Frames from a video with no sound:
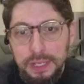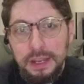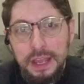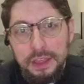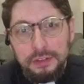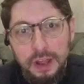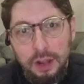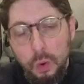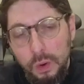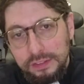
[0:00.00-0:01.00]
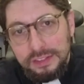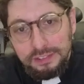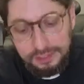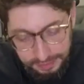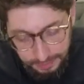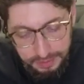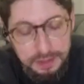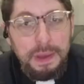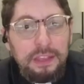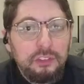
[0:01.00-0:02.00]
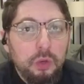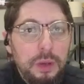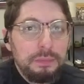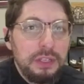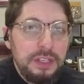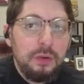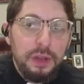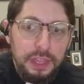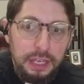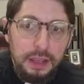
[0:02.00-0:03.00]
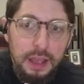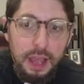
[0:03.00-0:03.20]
but they're not always necessarily the best equipped to deal with it.